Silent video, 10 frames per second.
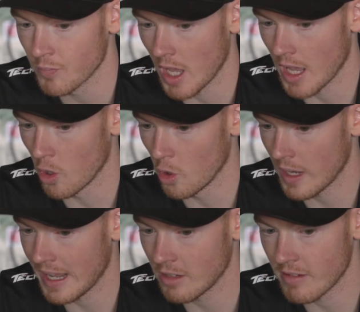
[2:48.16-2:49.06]

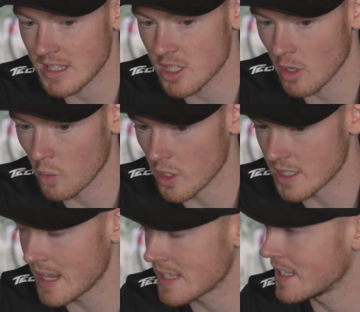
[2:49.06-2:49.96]
Jorge Lorenzo was
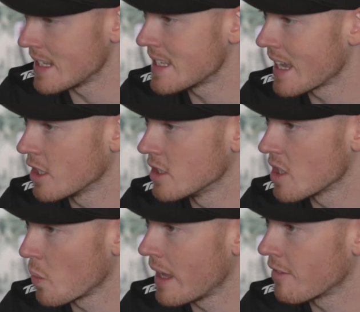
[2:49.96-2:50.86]
less than a second
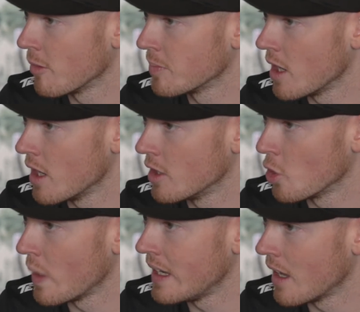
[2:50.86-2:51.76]
away from the
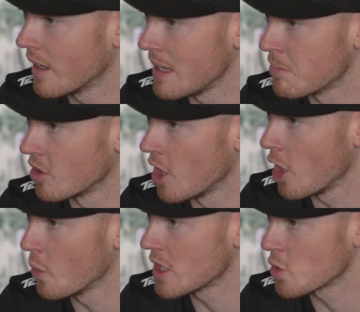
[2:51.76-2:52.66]
winner in
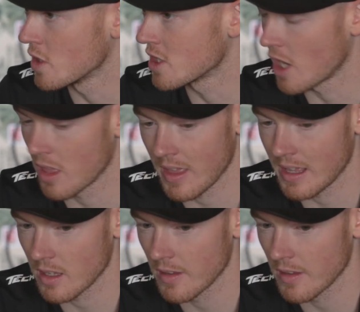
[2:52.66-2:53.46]
Brno, which was, I think,